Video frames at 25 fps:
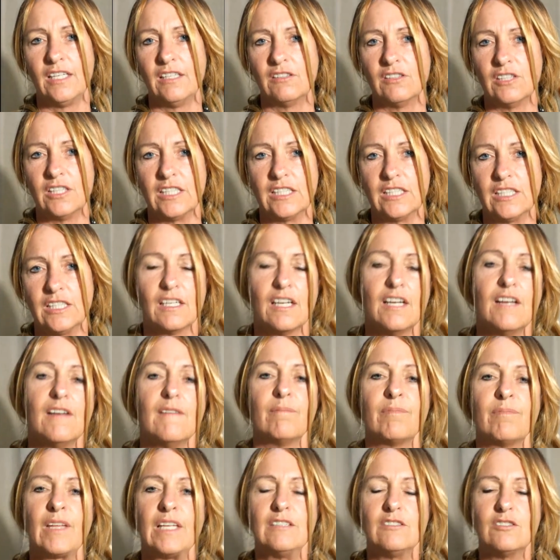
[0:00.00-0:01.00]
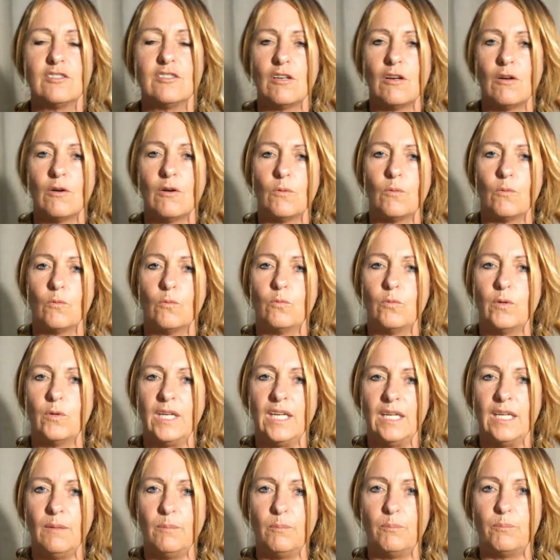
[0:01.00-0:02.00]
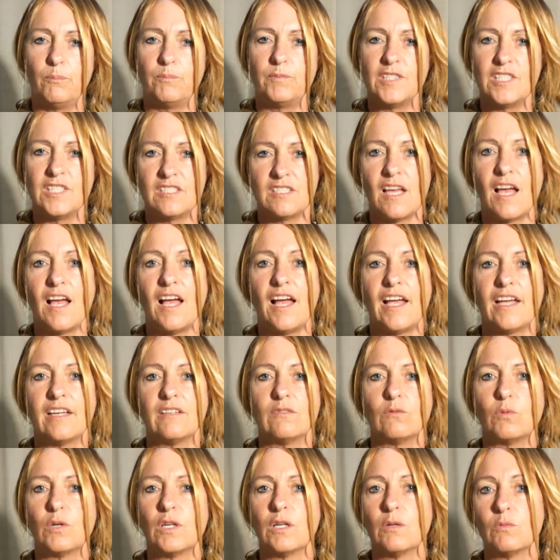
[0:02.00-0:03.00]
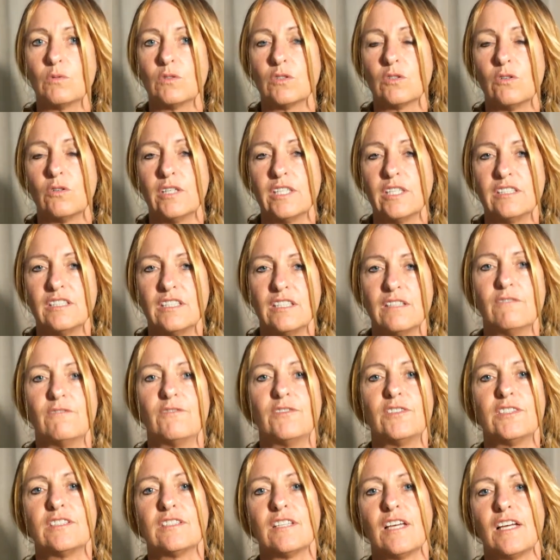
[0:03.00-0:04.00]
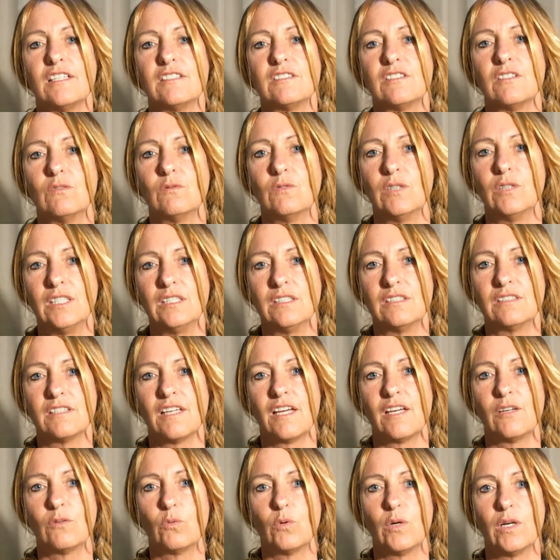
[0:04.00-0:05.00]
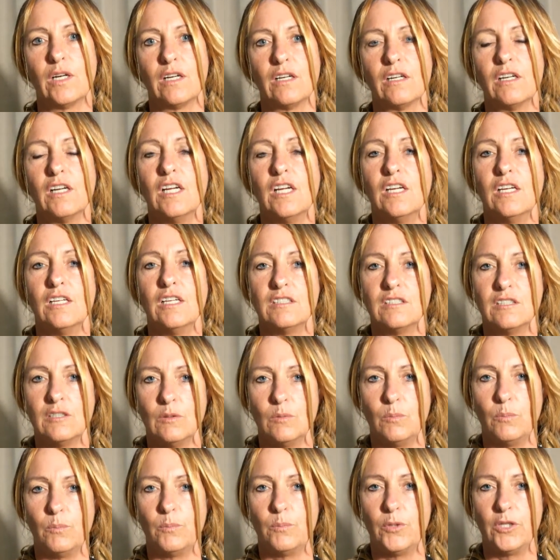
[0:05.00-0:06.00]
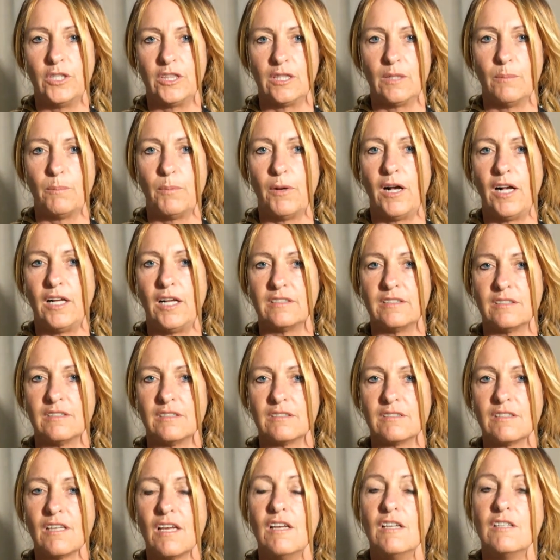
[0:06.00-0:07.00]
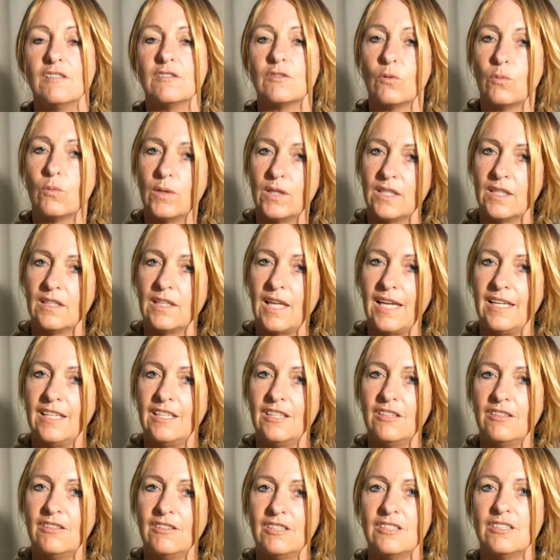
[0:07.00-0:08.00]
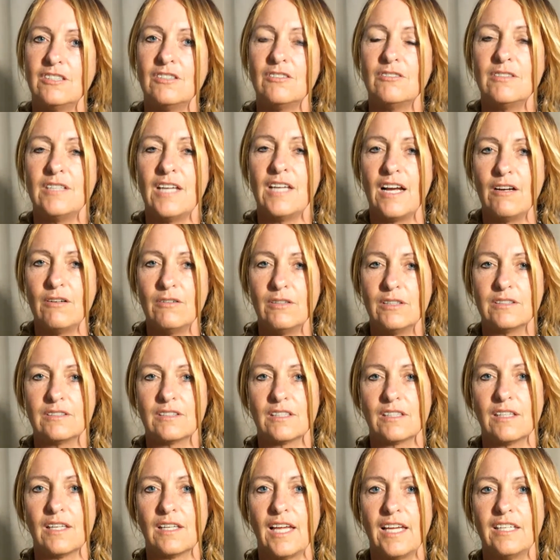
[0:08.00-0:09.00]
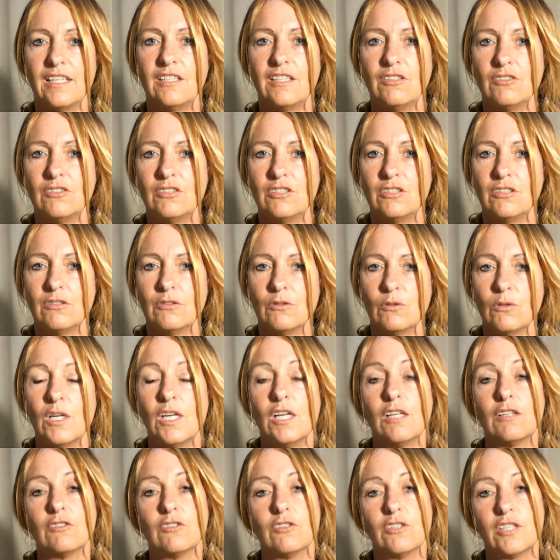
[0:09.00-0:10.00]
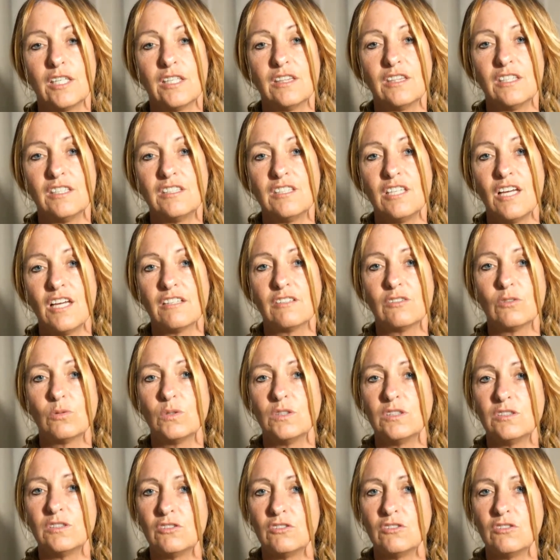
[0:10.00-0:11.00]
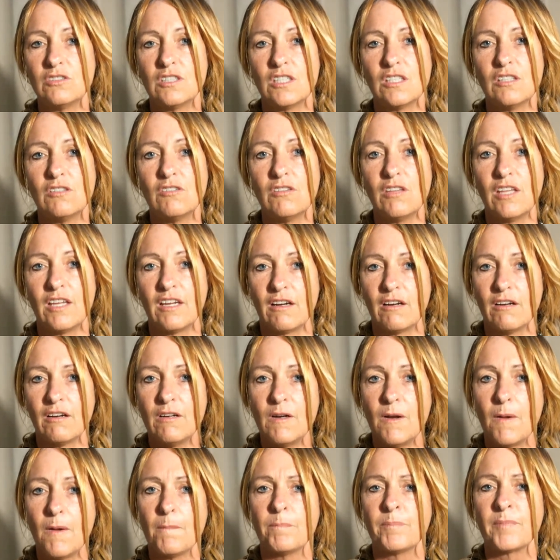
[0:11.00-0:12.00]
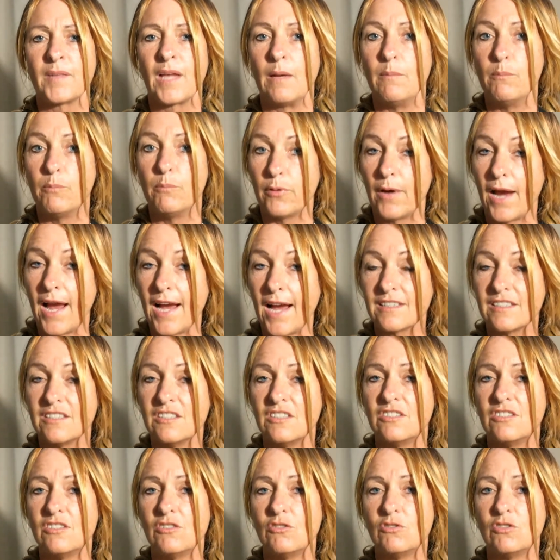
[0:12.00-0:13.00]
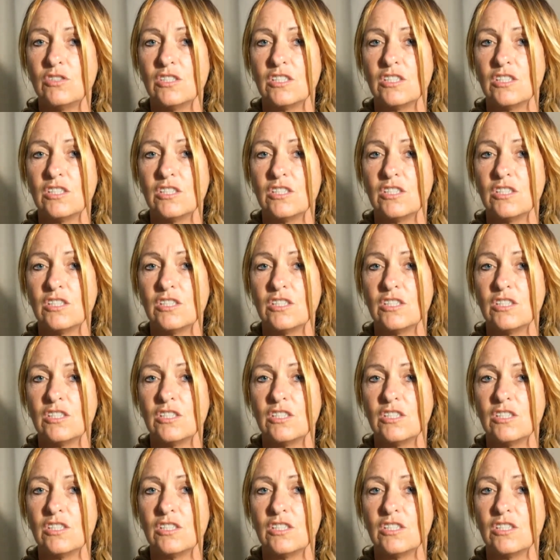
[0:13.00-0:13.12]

And so we decide where we're going to emphasize, and we decide where to put the pauses. So what I'd like you to do now is I'd like you to look at the tongue twisters that are there and practice using your voice.